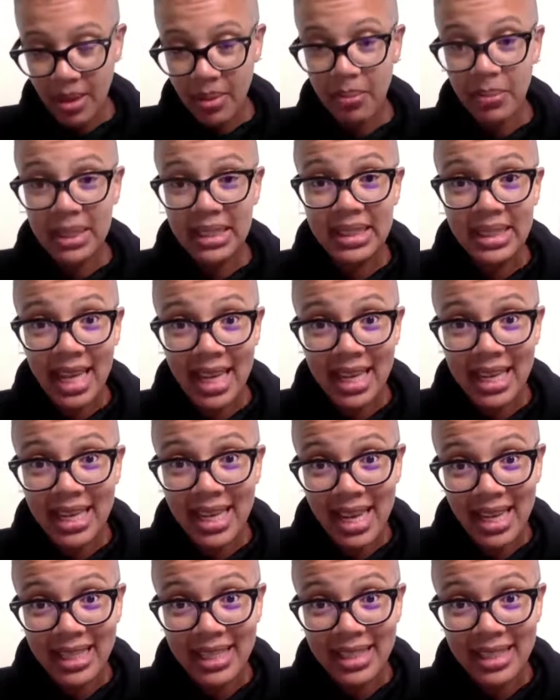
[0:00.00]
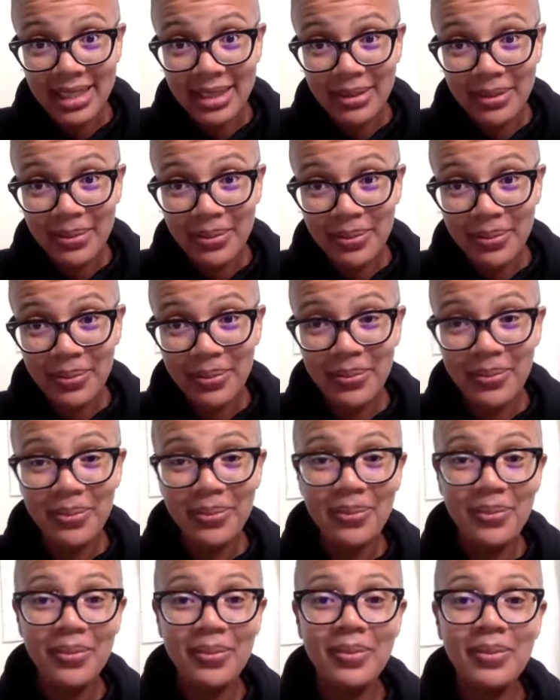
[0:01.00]
But stay connected.
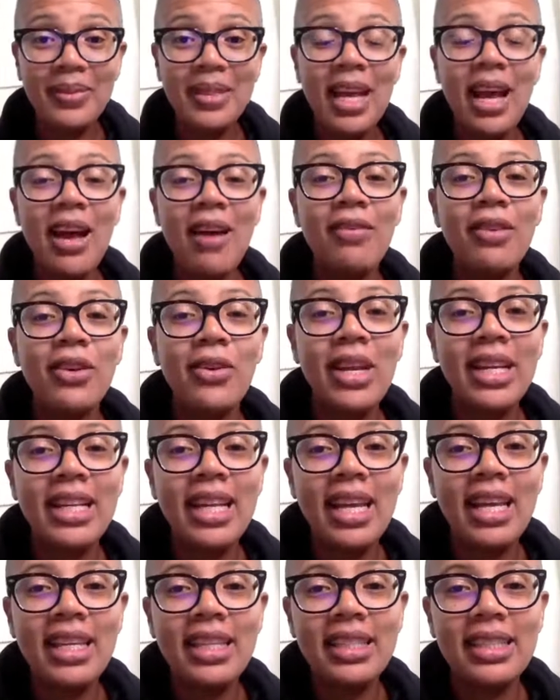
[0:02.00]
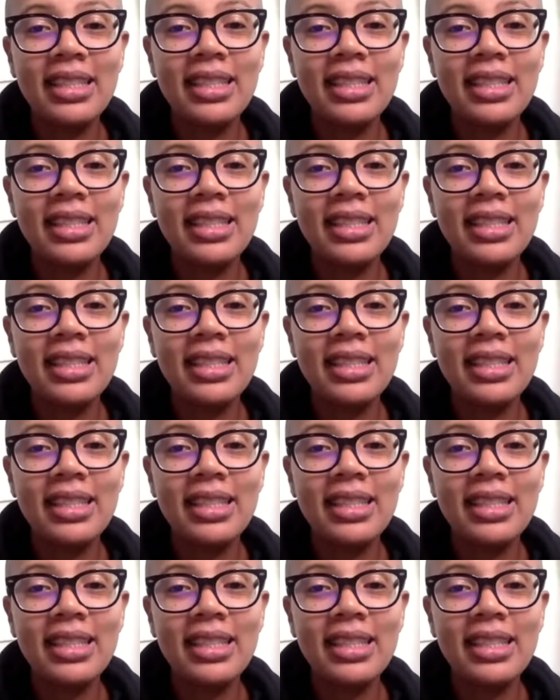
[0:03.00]
Have a great day.